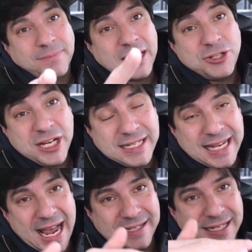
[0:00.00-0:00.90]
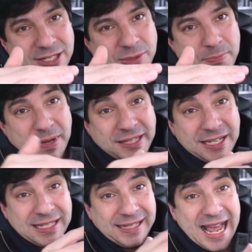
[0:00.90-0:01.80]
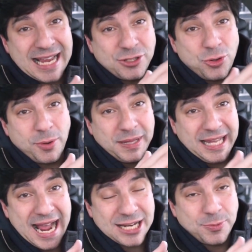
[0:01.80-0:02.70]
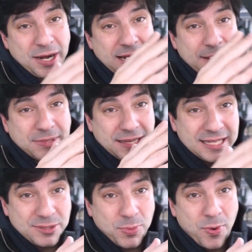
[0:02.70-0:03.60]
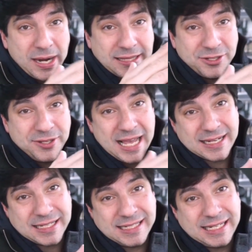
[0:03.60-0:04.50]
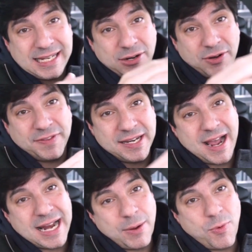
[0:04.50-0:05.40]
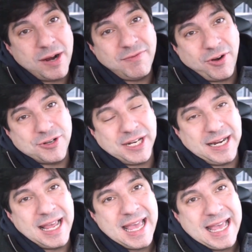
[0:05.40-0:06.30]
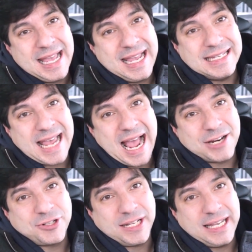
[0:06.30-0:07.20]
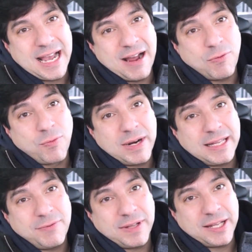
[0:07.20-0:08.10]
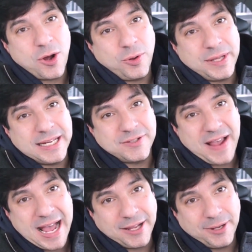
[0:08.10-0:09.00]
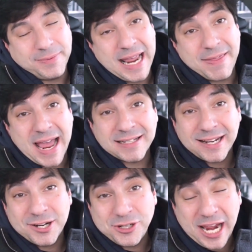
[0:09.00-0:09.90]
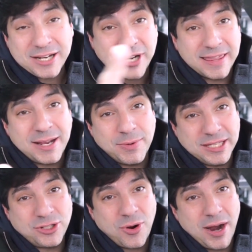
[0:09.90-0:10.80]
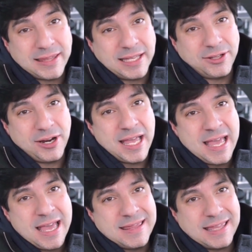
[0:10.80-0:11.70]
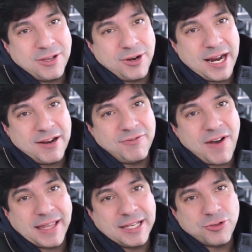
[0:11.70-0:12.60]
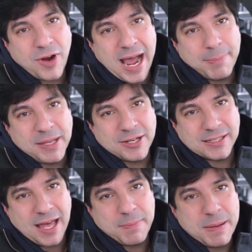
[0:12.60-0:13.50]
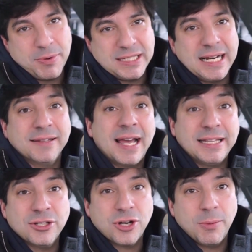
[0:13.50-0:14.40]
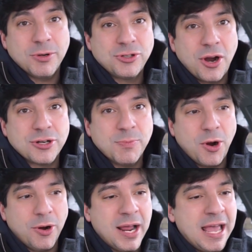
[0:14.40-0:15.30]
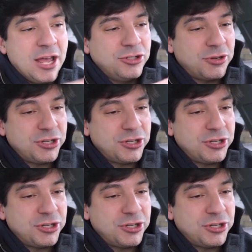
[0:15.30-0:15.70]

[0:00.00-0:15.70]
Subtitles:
GTSs, but the last normally aspirated up to this point, the 2016 off the 981 version, is actually really holding its value. Now that's going to change, I think, with this car. I think they're going to finally drop because a lot of people didn't like the turbocharged motor. So